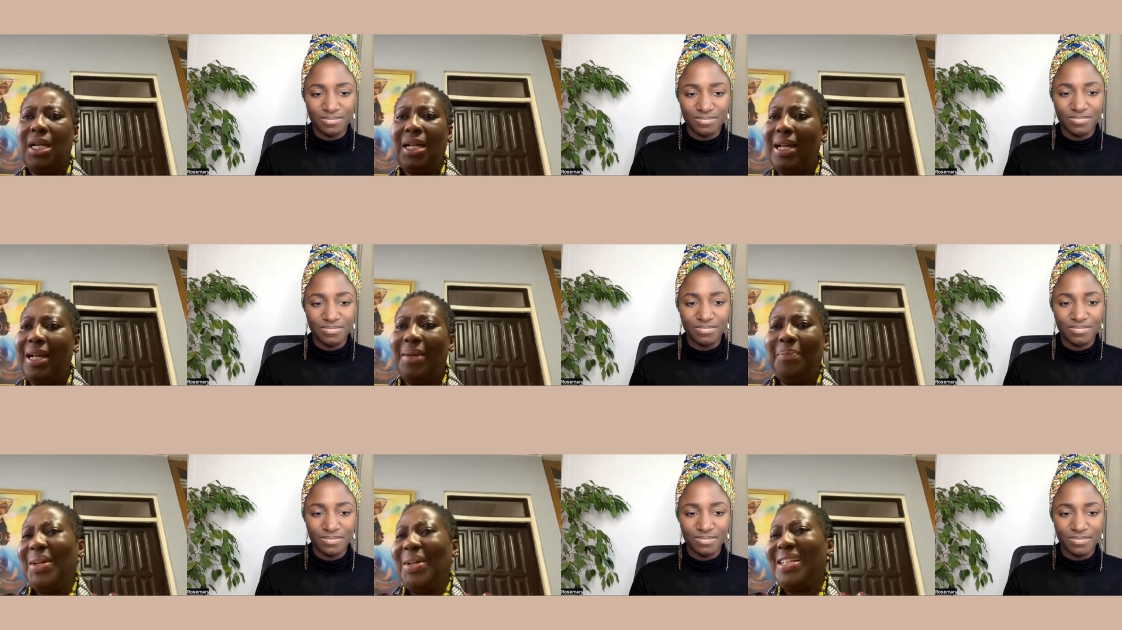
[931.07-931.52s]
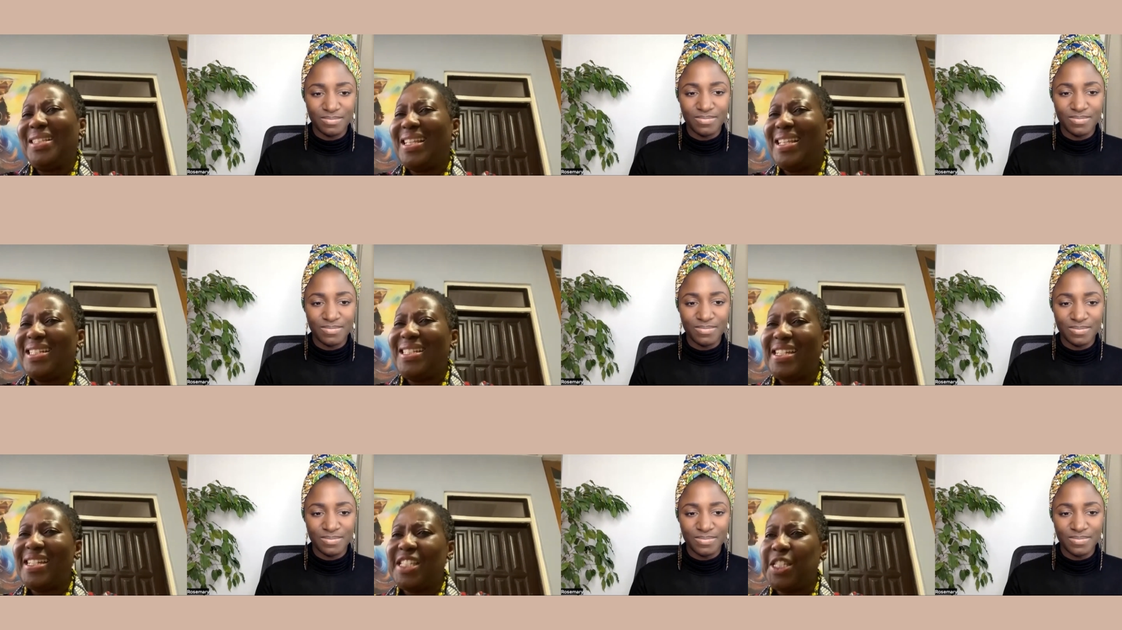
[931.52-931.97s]
Speaker 1: it's the
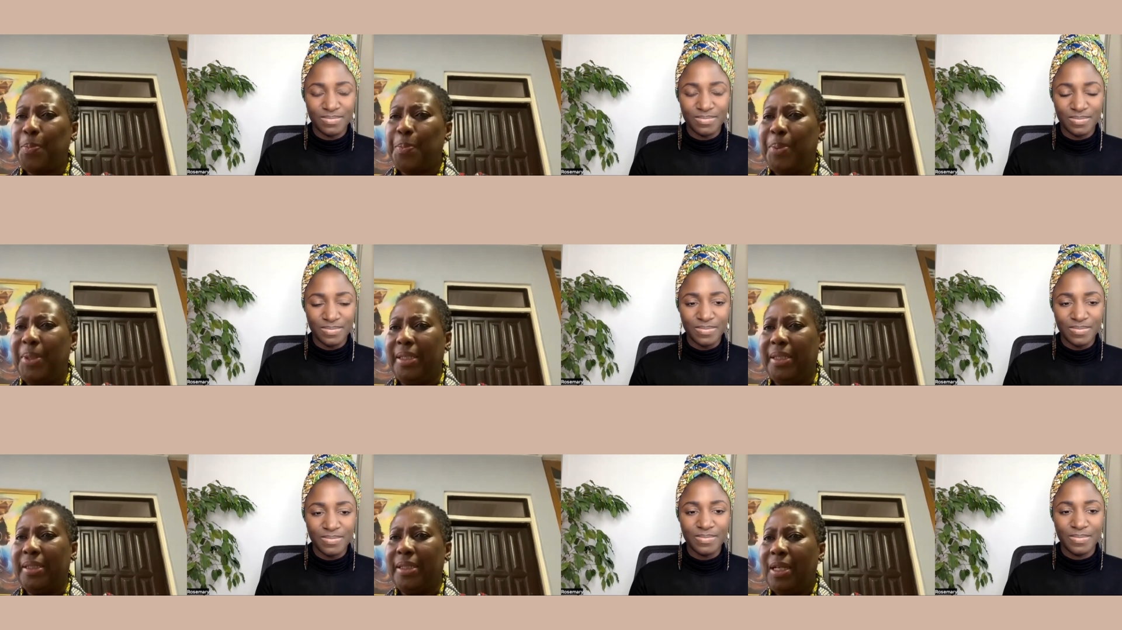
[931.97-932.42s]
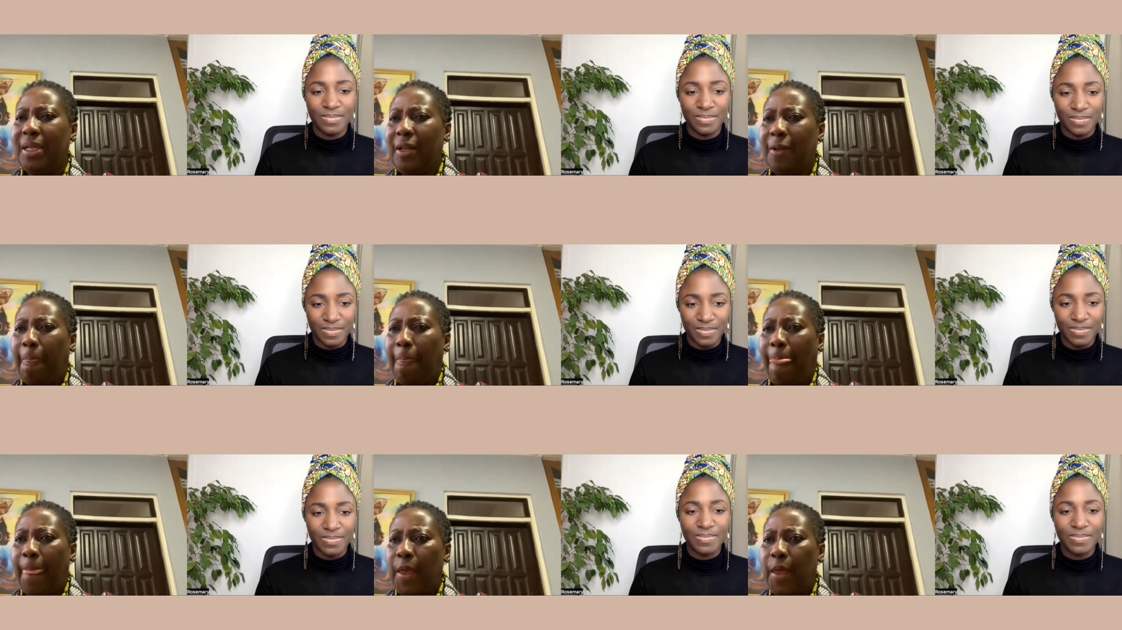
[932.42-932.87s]
discipline,
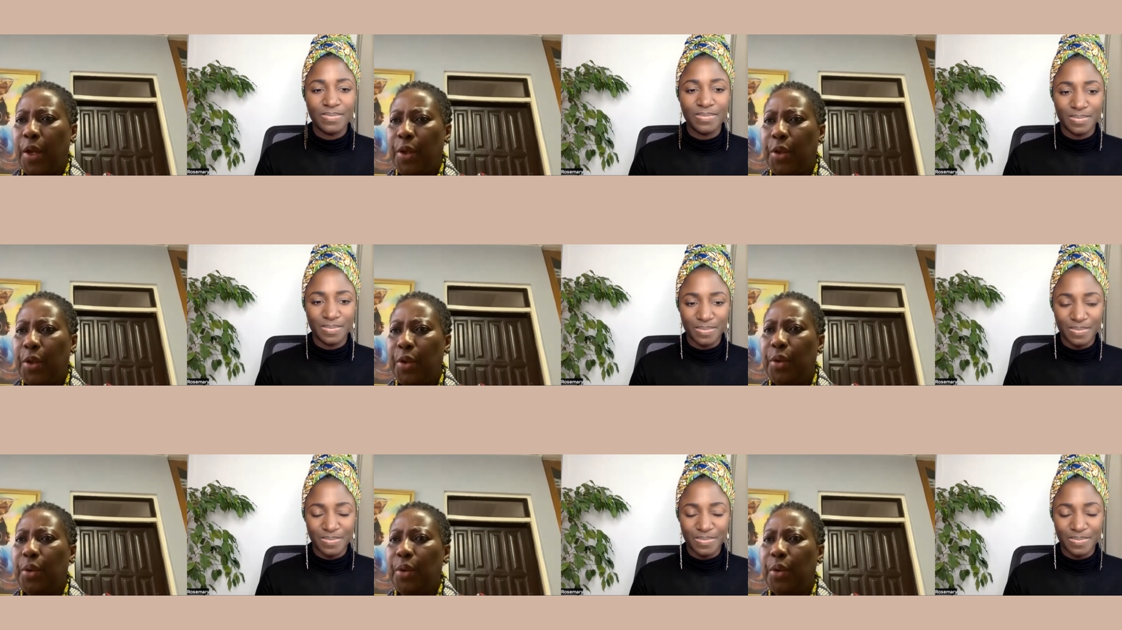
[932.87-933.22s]
you